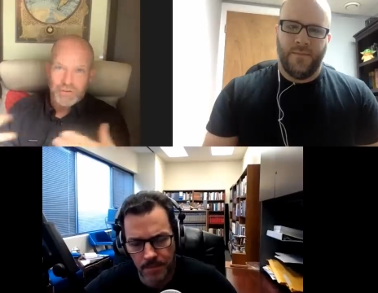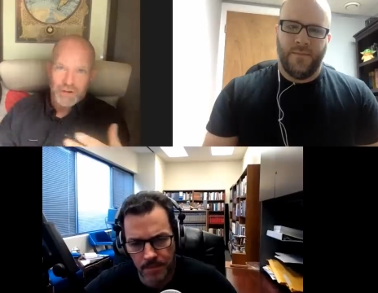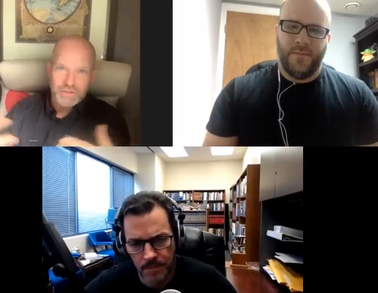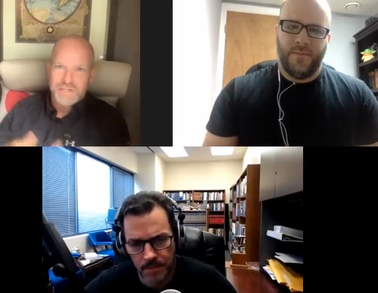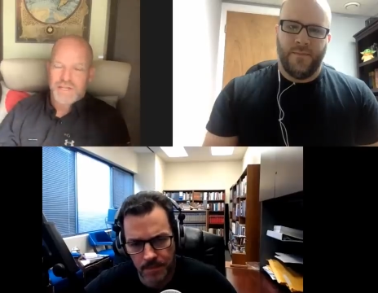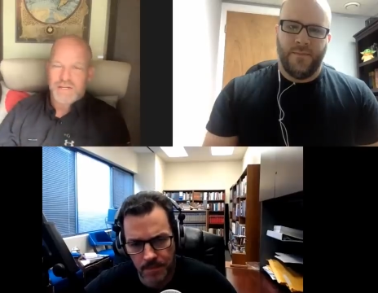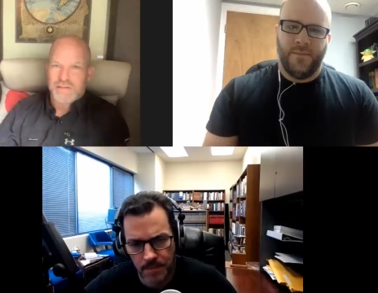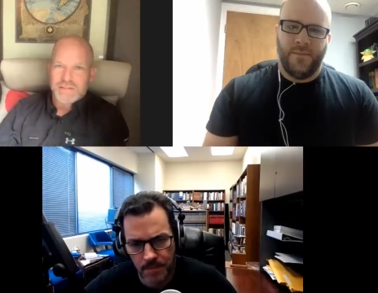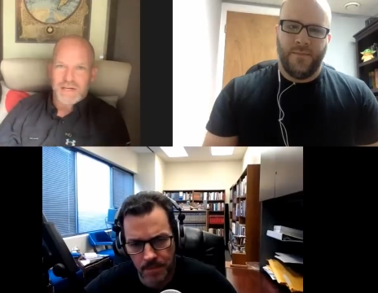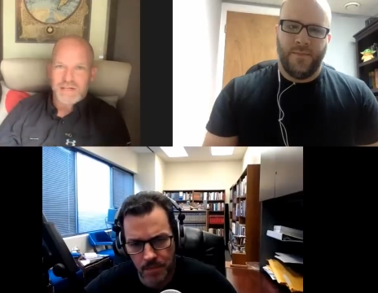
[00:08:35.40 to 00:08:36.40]
Speaker 1: of
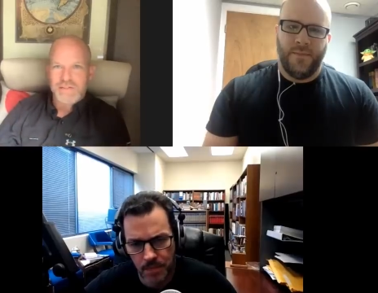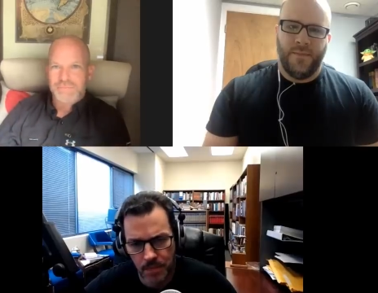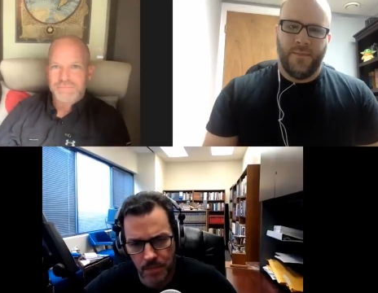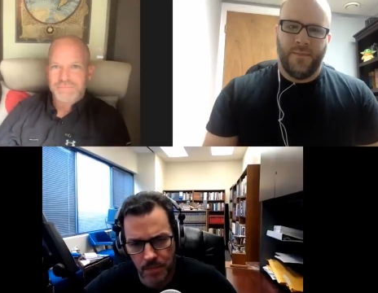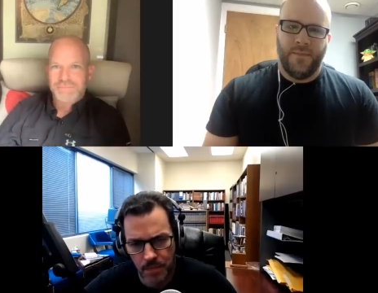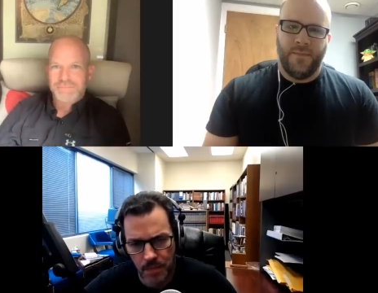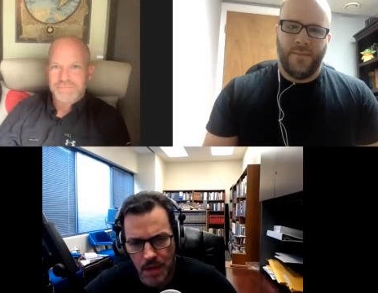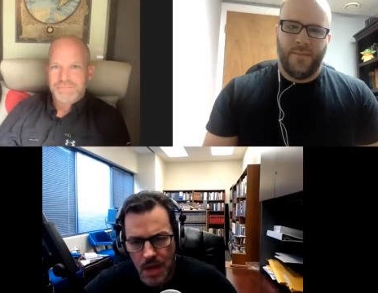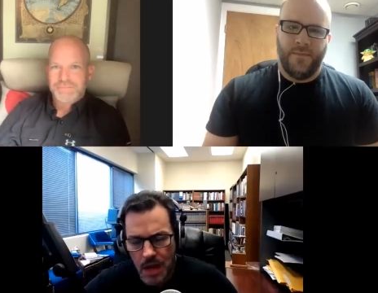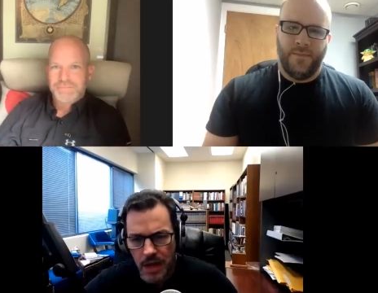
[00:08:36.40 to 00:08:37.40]
understanding the text.
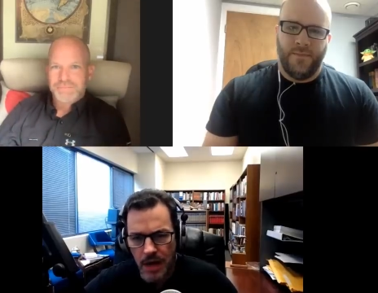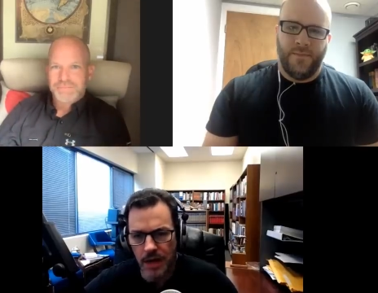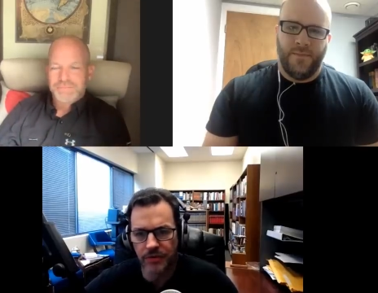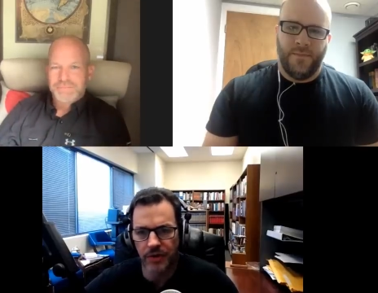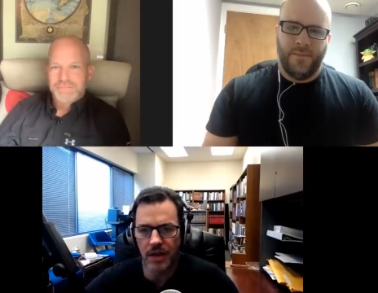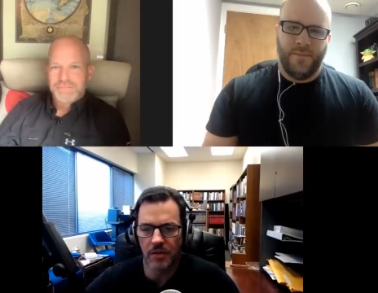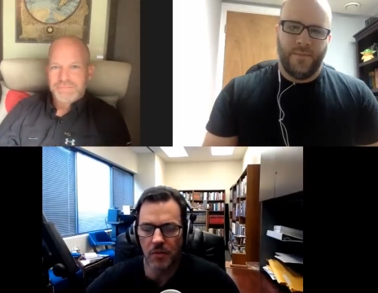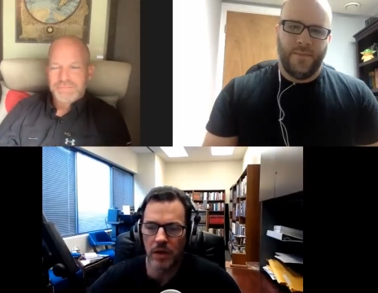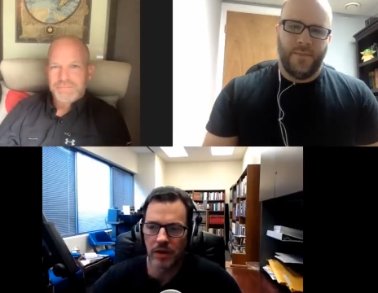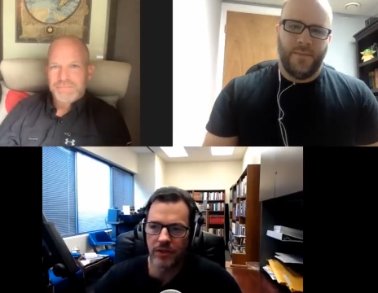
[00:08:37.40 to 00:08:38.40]
Speaker 2: Yeah, it's it,
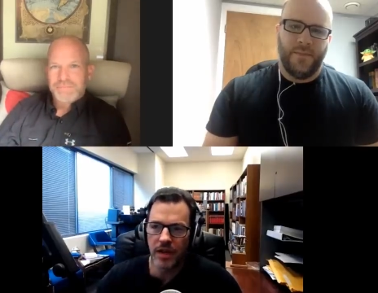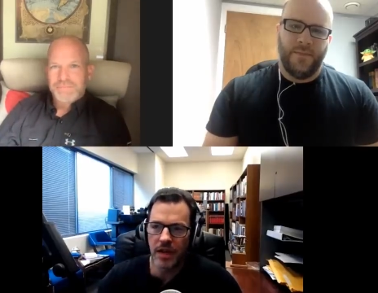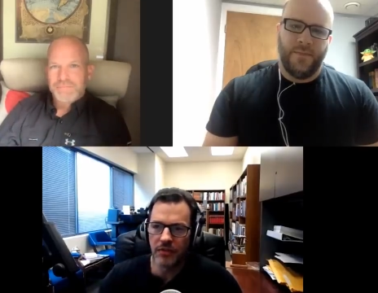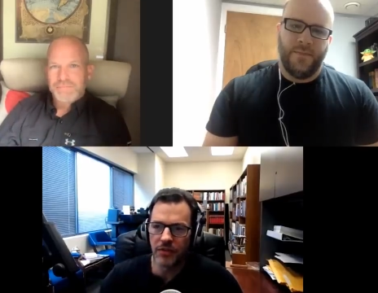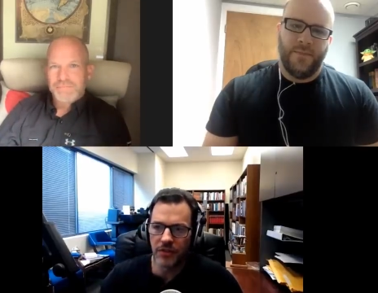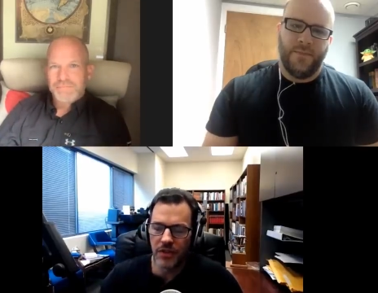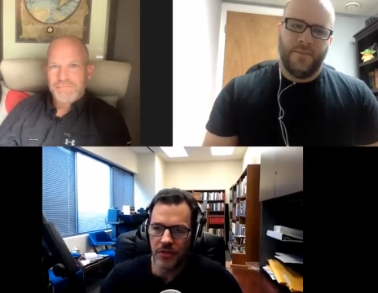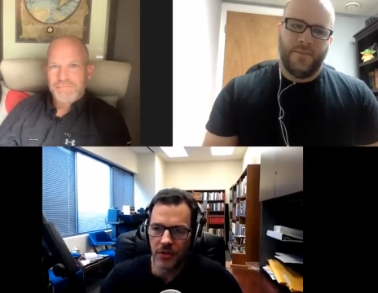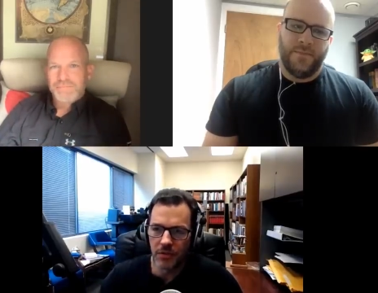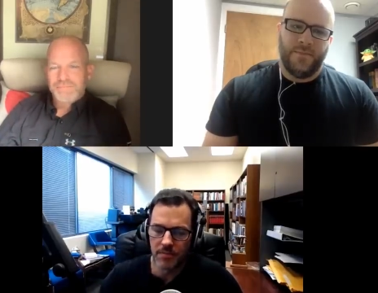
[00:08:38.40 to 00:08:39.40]
well, it's it's just
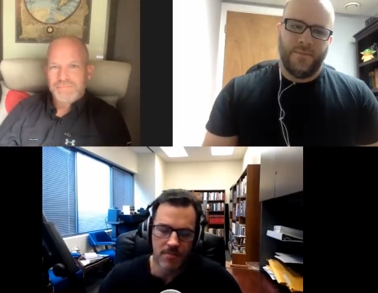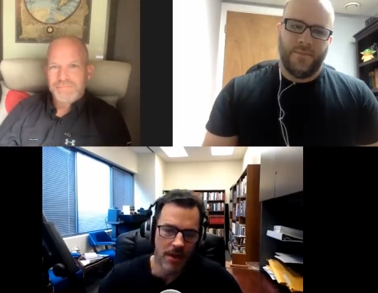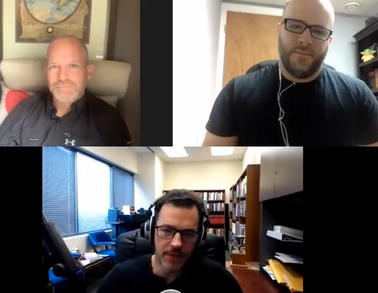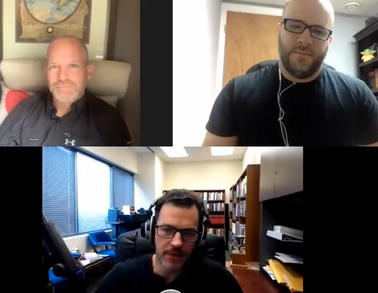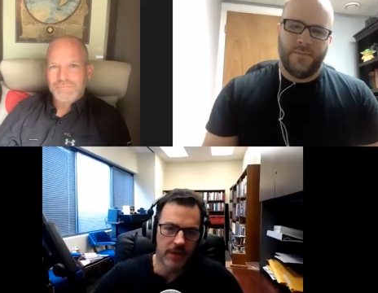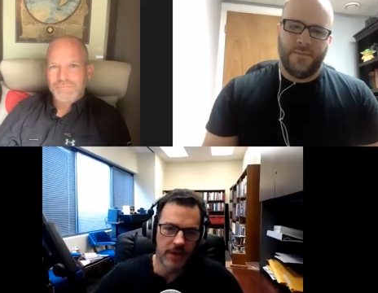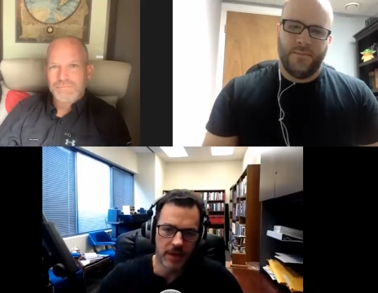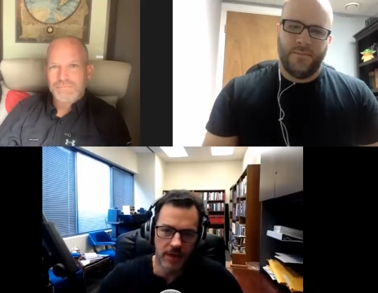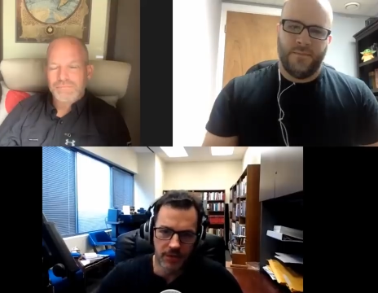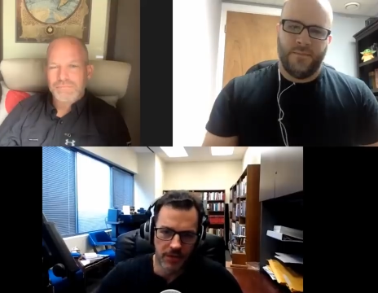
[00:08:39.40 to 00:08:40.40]
another method.
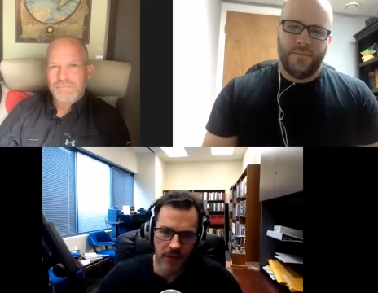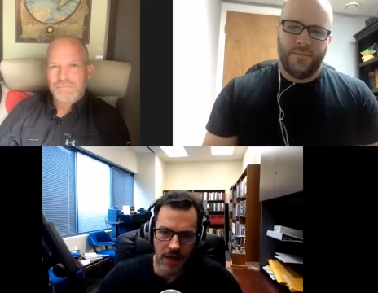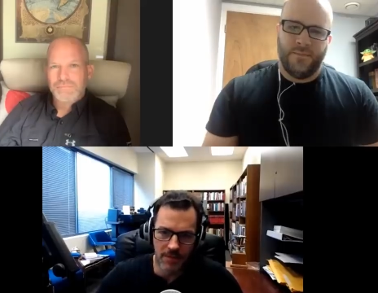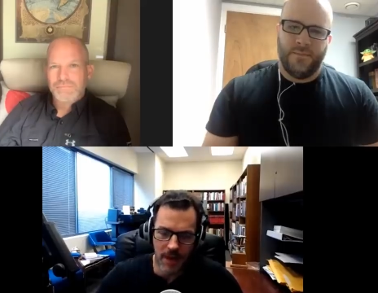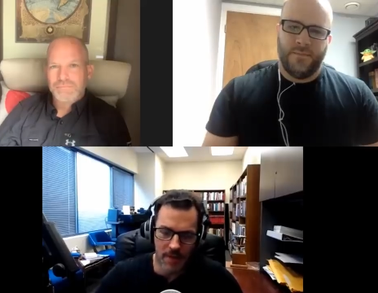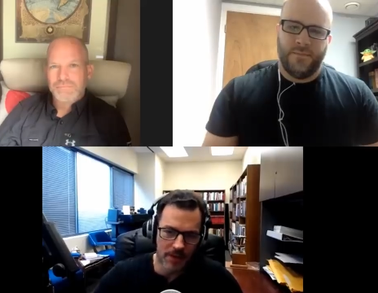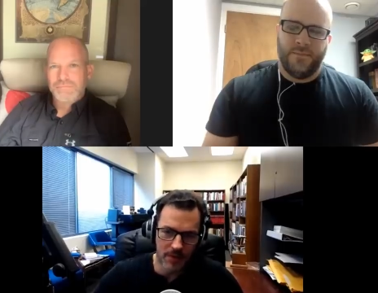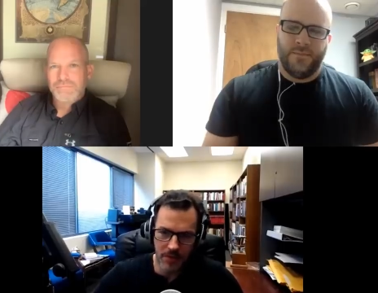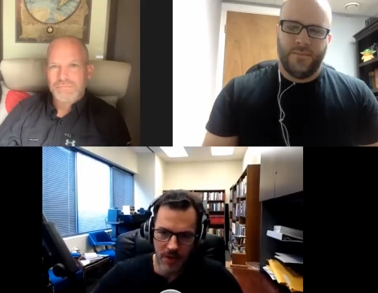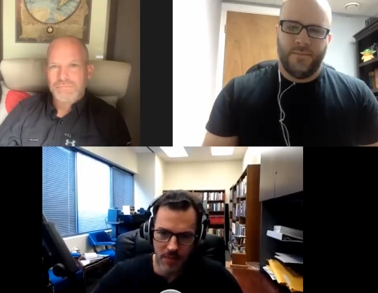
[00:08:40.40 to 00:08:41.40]
There's a lot of, I mean,
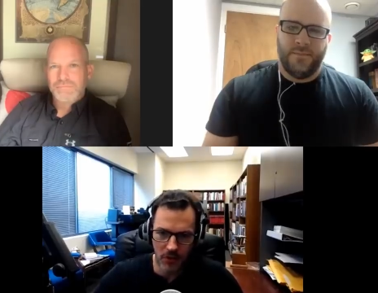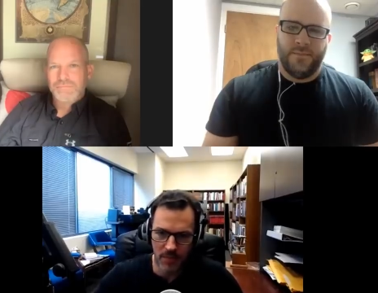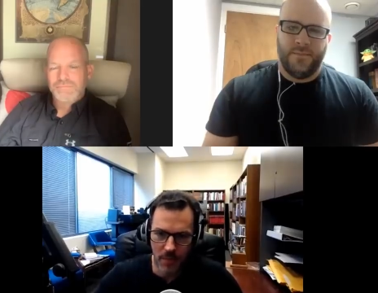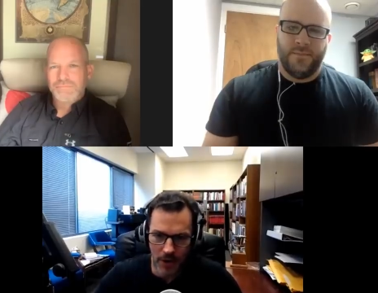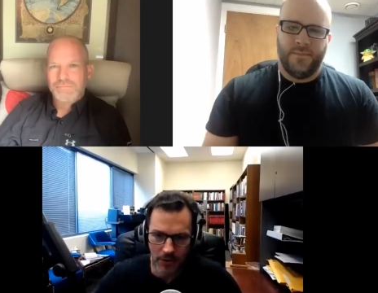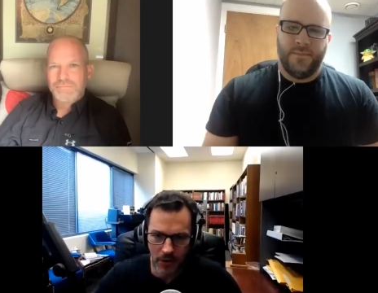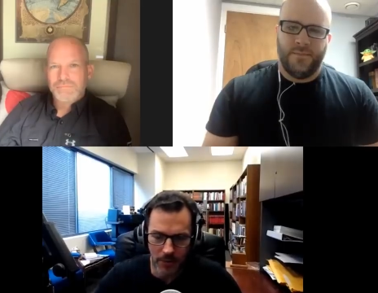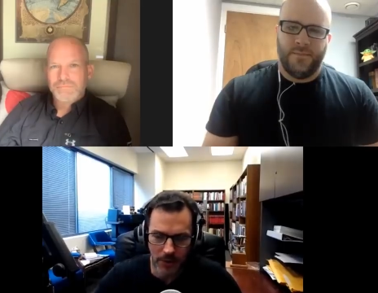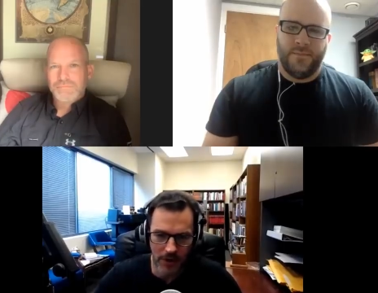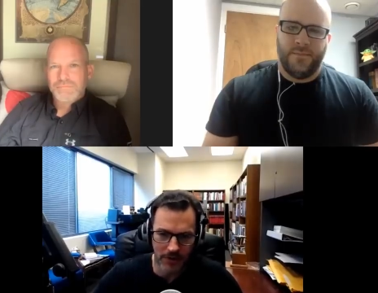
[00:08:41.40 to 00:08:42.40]
you, you have postmodern
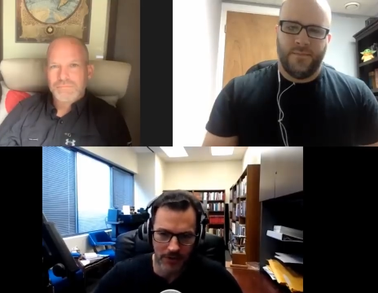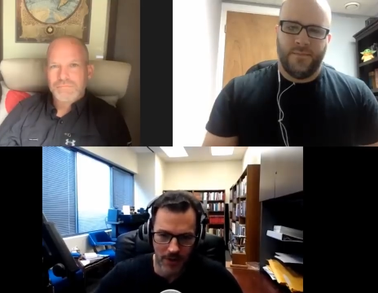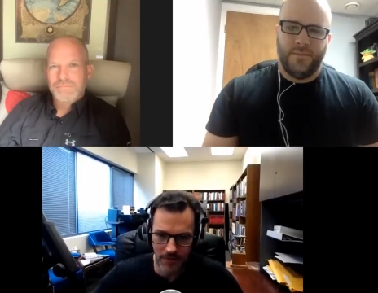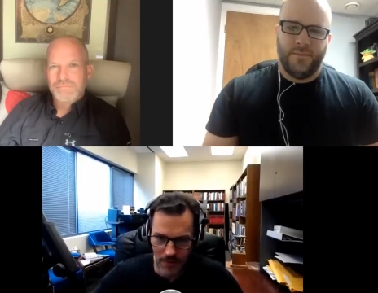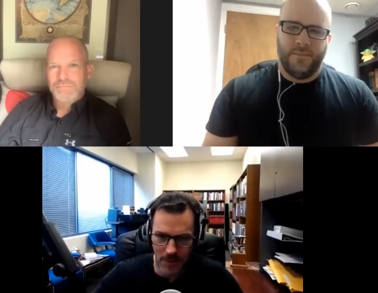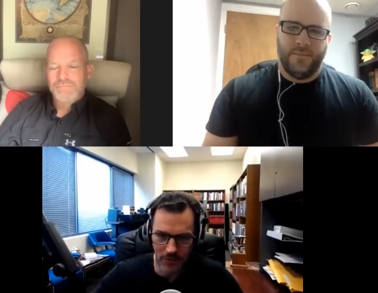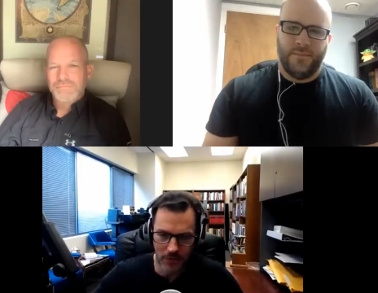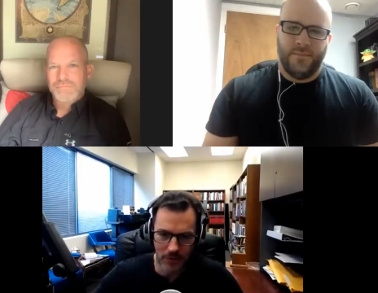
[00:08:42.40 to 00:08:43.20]
hermeneutics, you have feminist